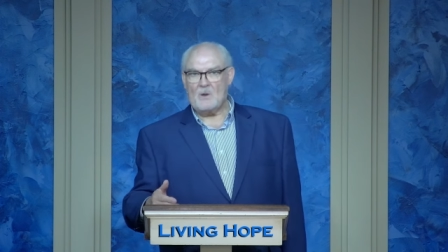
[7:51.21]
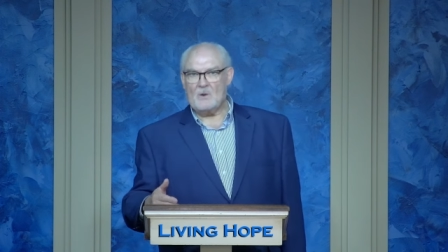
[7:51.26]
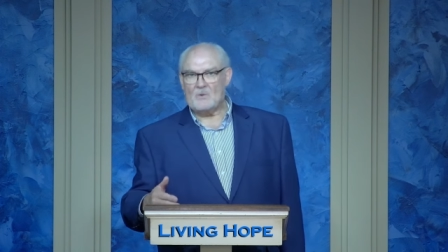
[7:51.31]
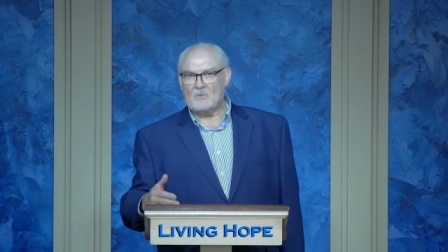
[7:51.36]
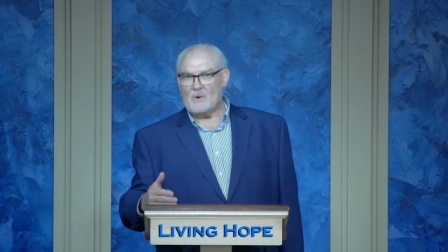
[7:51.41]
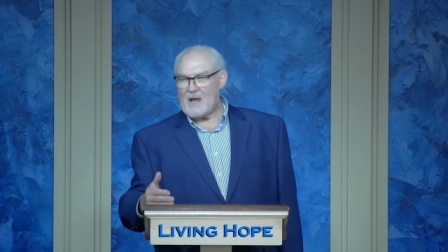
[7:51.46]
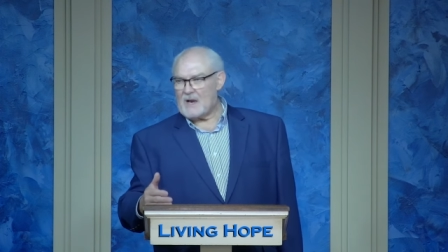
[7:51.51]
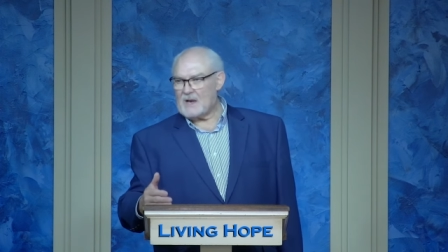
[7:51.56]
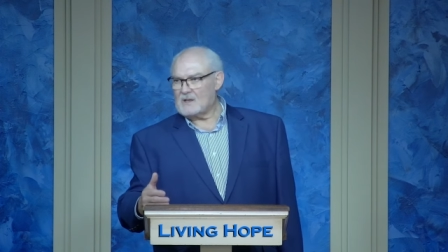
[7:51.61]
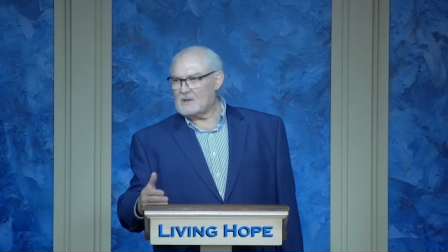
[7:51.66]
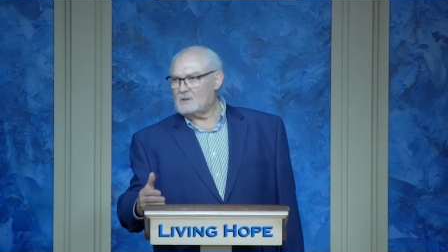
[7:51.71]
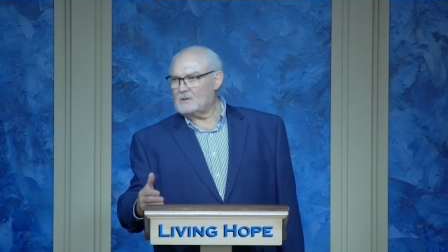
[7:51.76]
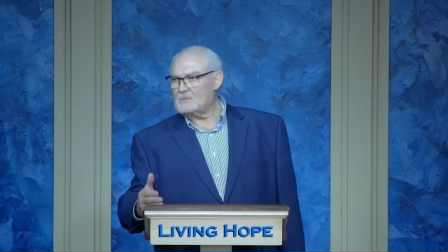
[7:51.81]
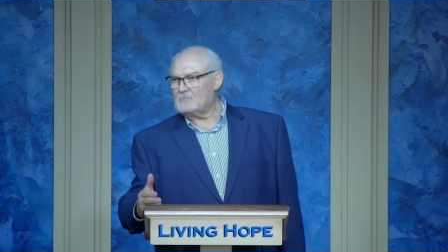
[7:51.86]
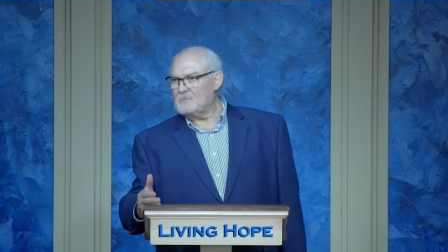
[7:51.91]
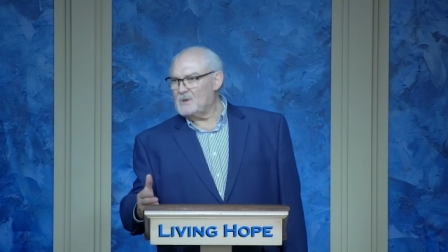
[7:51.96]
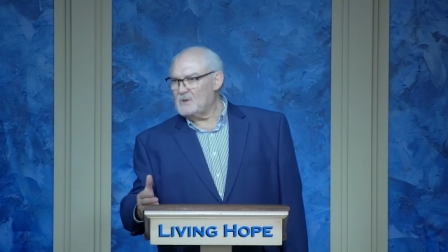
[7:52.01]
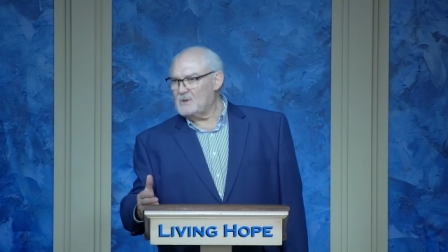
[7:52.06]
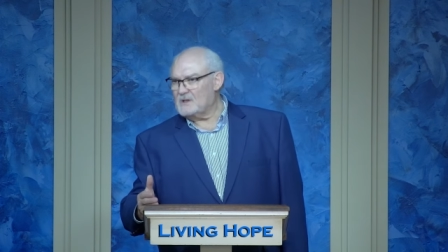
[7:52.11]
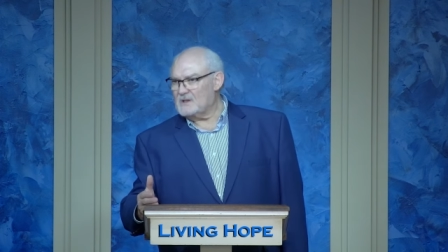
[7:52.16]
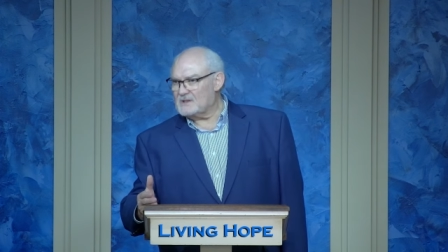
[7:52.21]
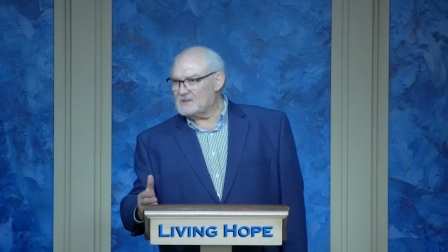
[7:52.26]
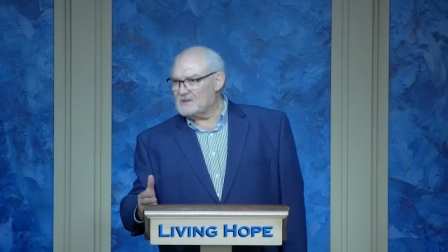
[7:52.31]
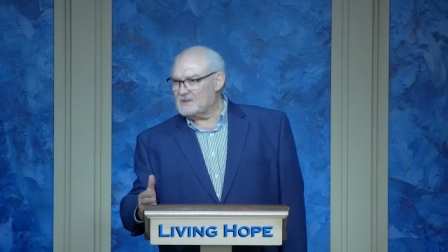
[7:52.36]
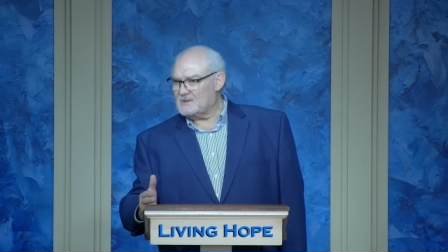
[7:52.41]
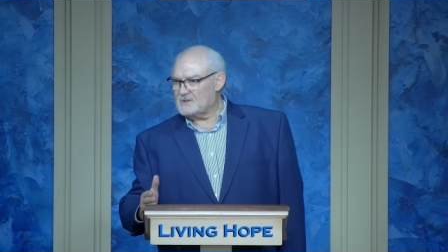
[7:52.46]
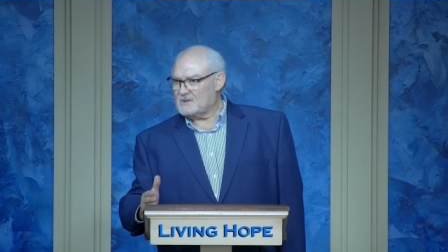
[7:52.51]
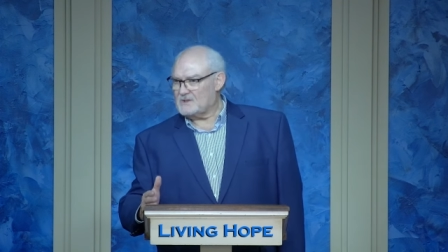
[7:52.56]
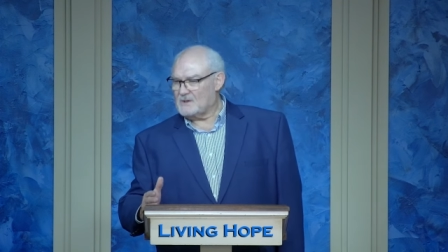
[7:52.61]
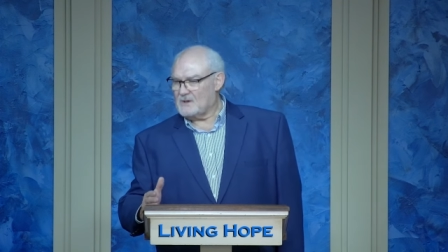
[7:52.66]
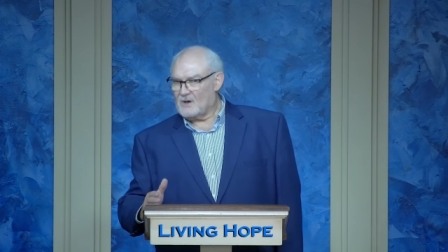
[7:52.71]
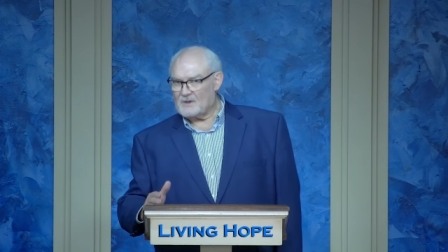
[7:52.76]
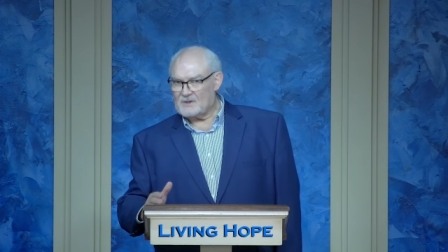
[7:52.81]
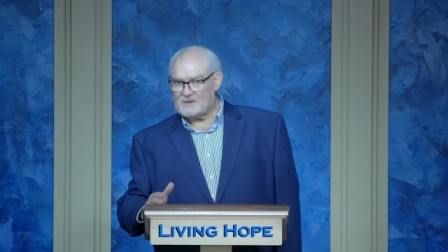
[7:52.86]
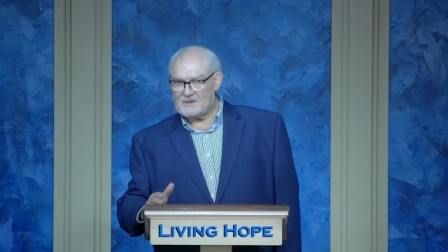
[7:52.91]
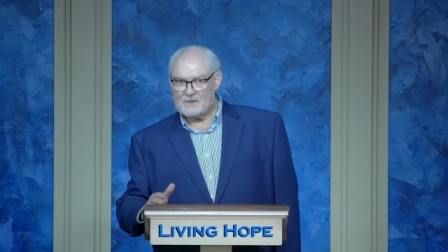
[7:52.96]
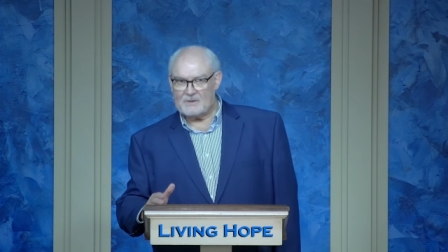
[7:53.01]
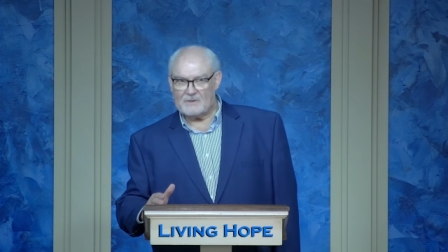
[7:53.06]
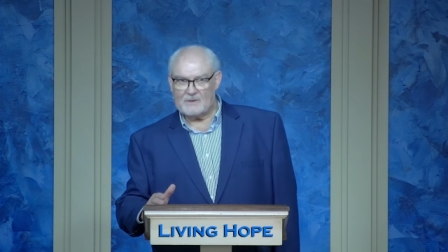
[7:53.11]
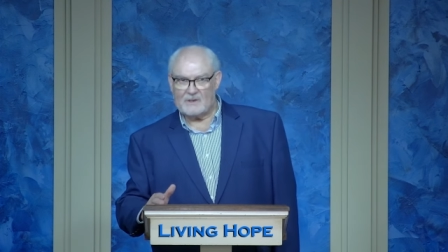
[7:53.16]
Radical Buddhists are
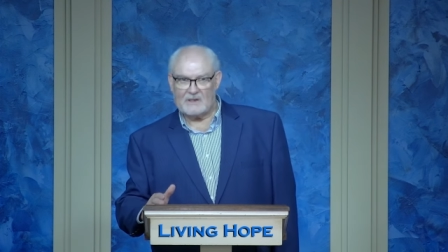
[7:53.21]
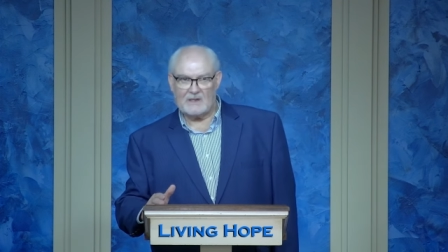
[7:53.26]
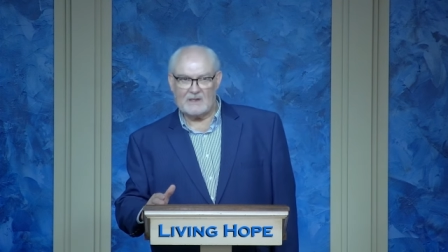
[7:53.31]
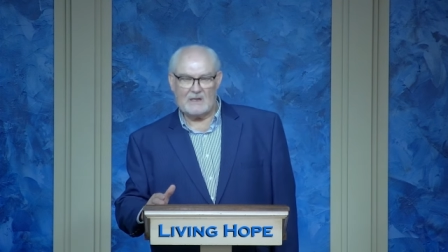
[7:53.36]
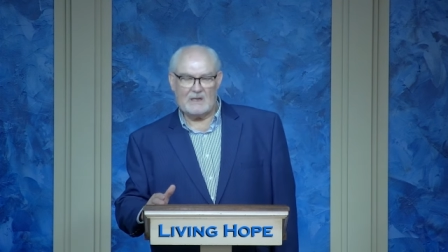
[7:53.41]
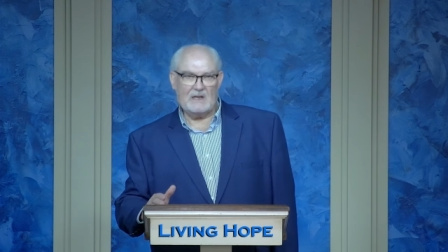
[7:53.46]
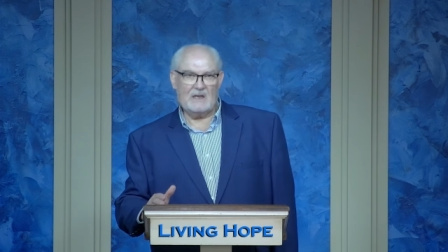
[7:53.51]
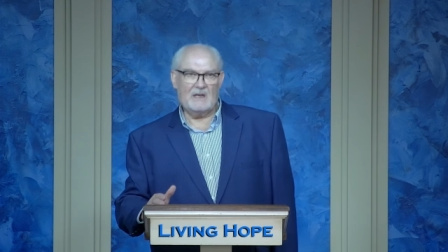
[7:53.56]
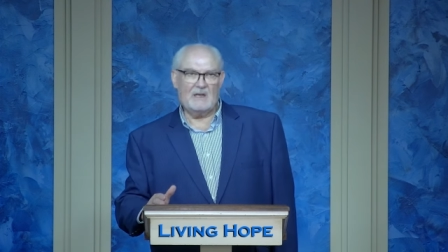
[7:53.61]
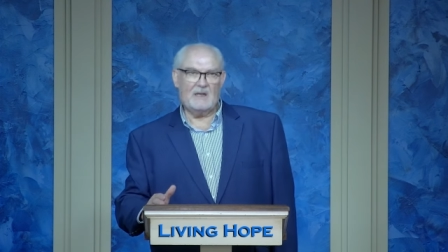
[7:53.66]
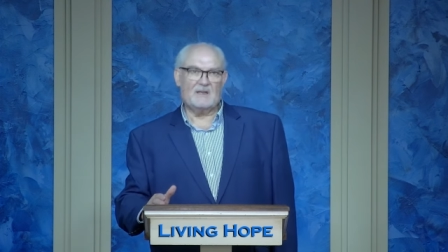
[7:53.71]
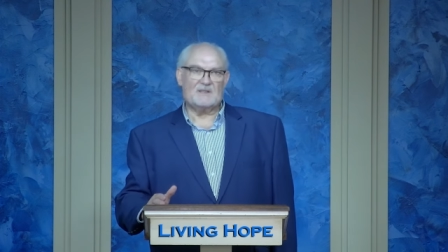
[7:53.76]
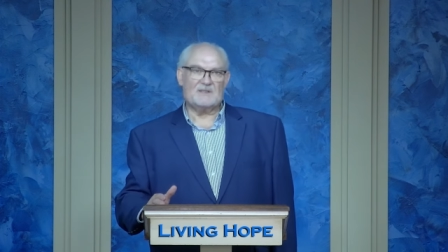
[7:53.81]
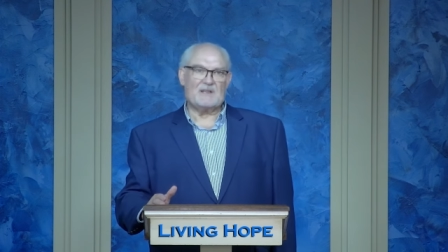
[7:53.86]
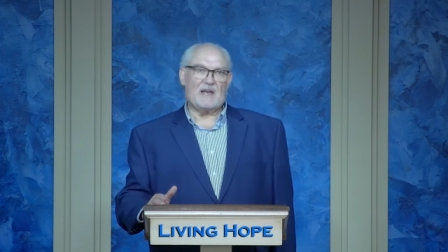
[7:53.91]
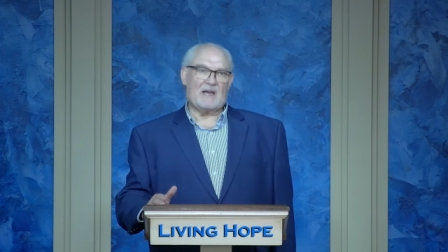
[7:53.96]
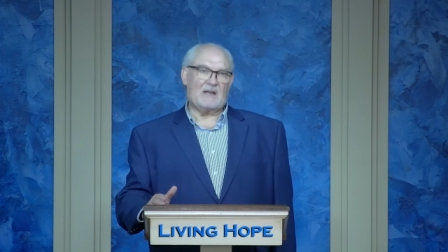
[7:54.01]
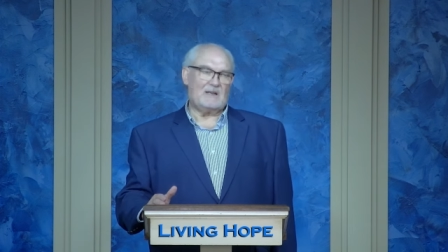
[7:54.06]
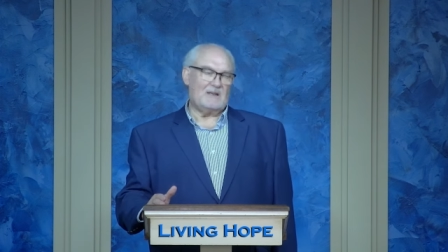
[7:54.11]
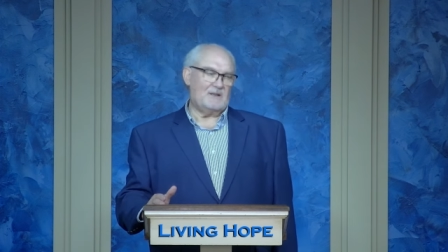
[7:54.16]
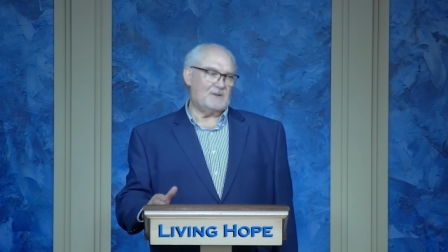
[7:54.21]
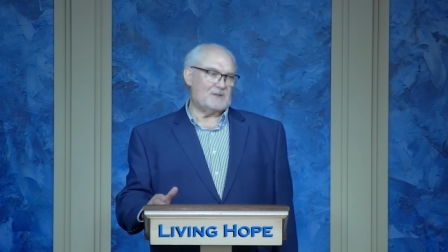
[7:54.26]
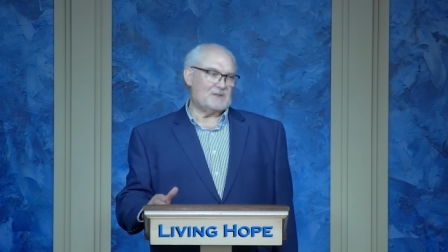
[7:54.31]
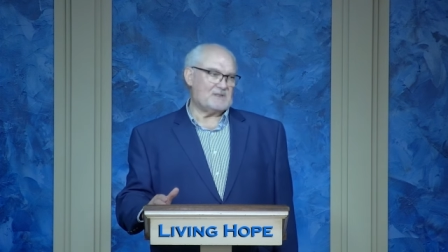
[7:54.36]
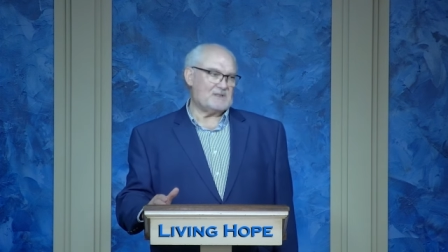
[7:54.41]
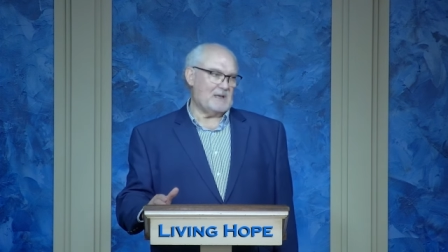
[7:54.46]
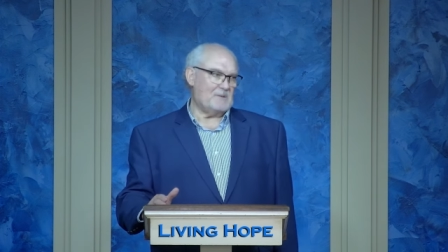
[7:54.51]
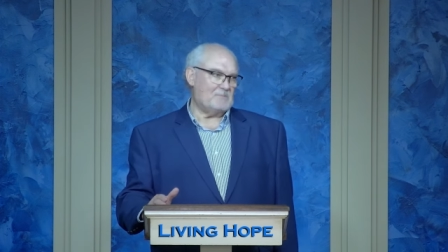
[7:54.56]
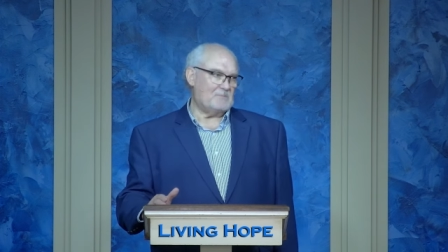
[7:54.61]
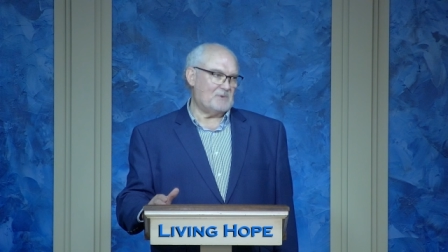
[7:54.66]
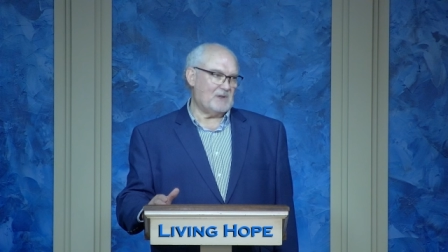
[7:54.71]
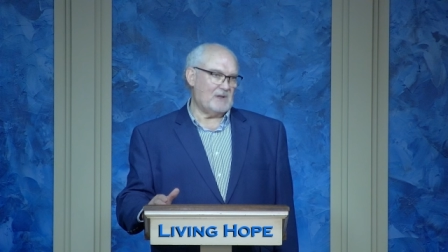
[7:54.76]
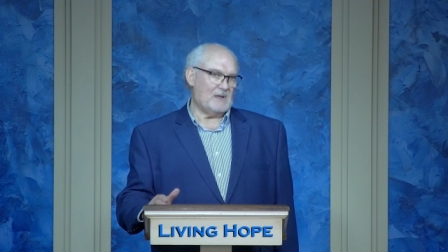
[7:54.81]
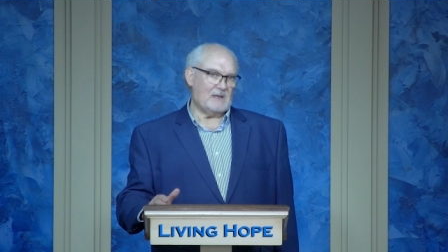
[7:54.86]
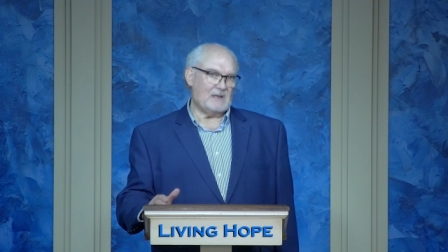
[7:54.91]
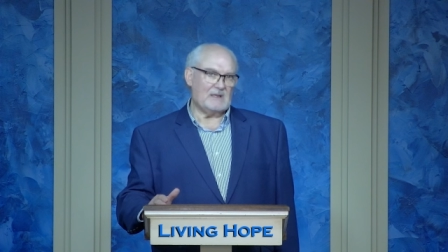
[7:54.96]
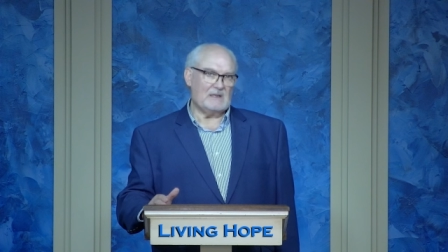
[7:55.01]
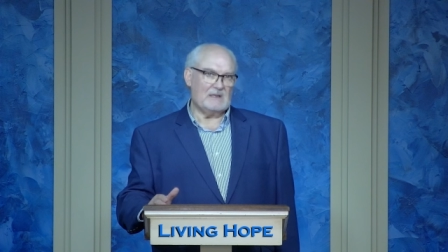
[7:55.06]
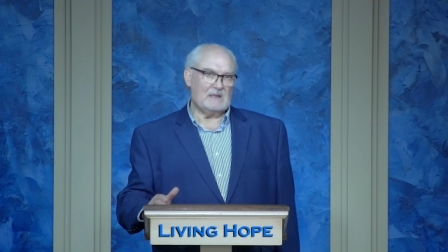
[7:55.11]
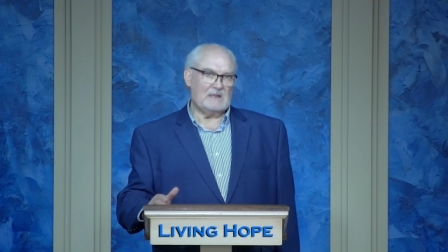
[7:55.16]
doing exactly the same thing.